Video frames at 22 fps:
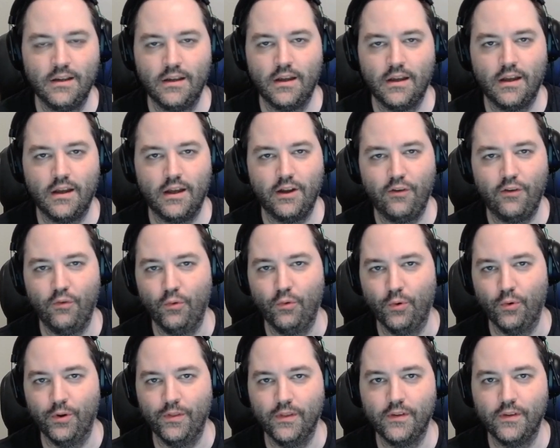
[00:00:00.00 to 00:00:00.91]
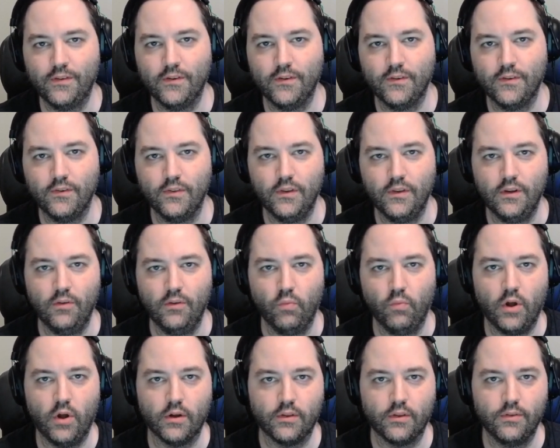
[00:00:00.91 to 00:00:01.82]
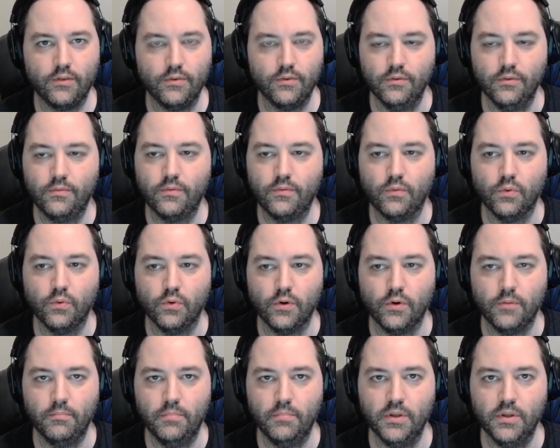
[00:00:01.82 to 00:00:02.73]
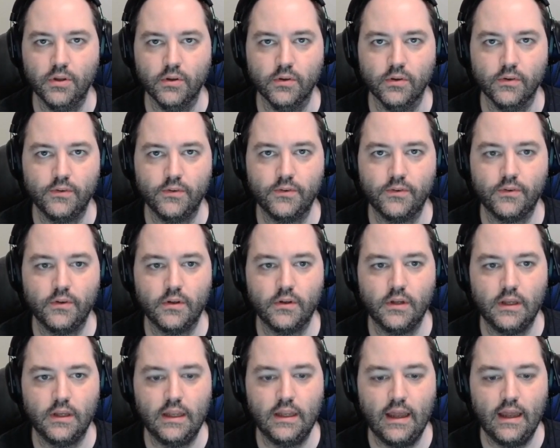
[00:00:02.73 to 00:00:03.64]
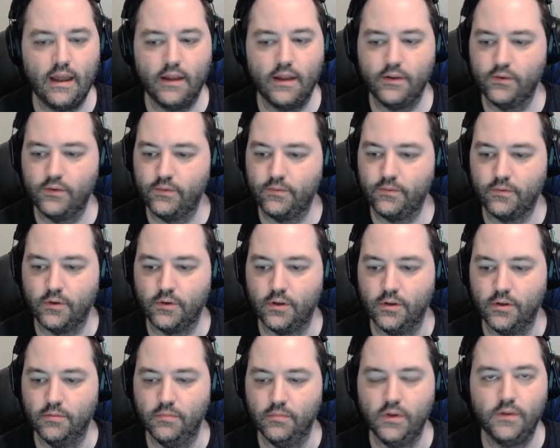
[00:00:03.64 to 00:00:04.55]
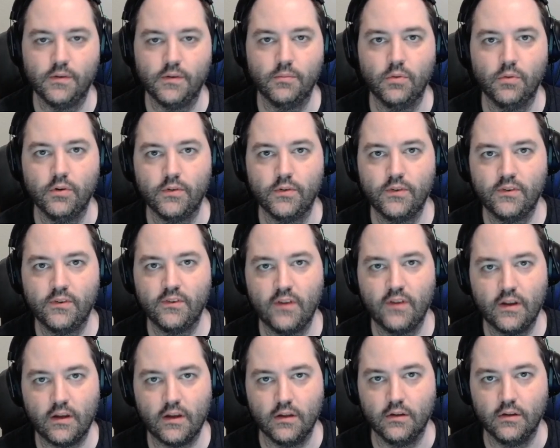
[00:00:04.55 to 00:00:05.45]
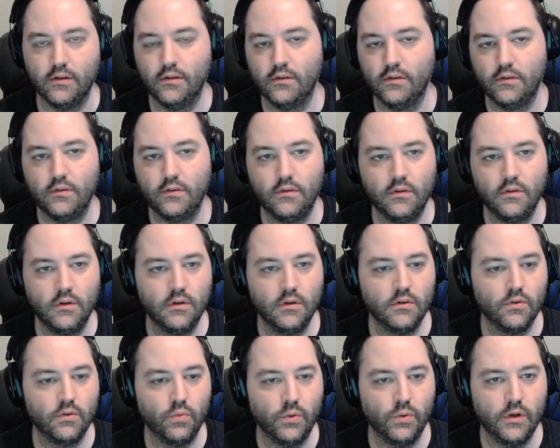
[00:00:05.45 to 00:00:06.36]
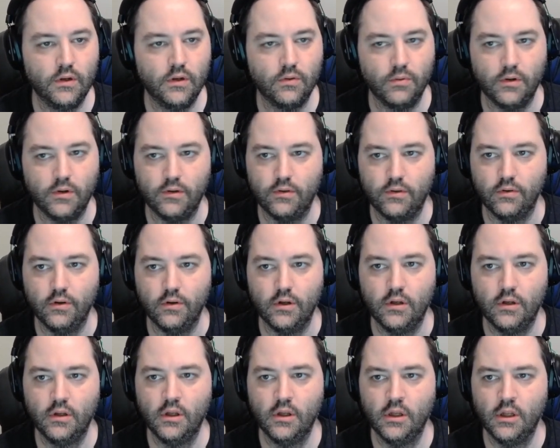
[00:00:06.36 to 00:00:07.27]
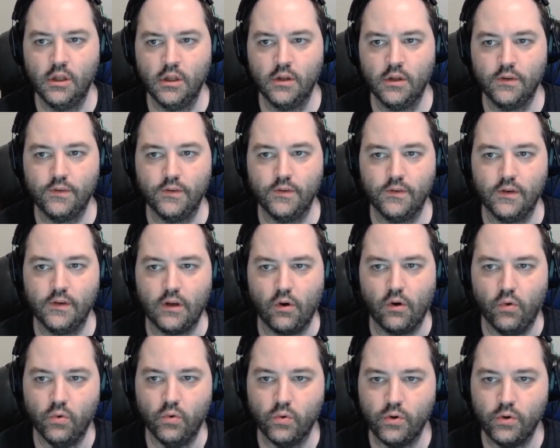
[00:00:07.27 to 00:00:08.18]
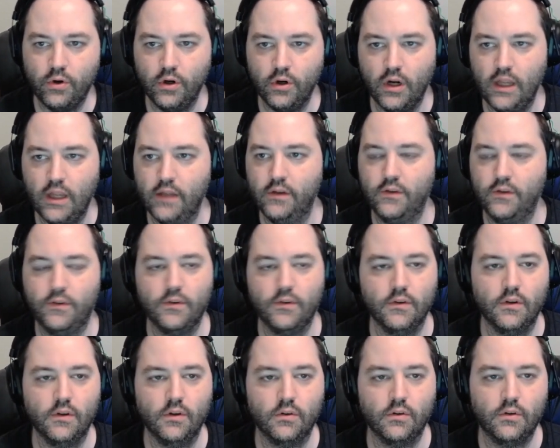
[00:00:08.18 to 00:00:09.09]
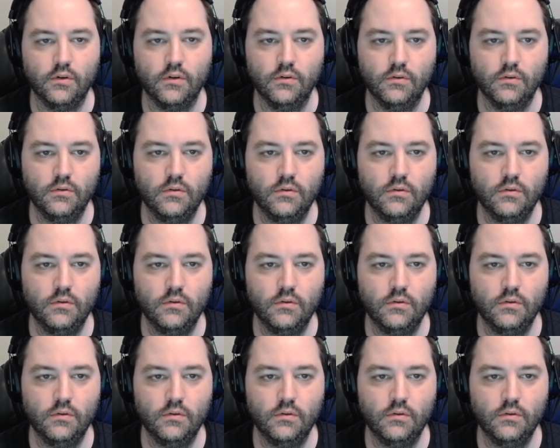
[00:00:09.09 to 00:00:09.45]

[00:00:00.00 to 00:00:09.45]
Hi everyone, this is the walkthrough for Bill's Gas from December 2nd, 2023. This is a corner edge Sudoku.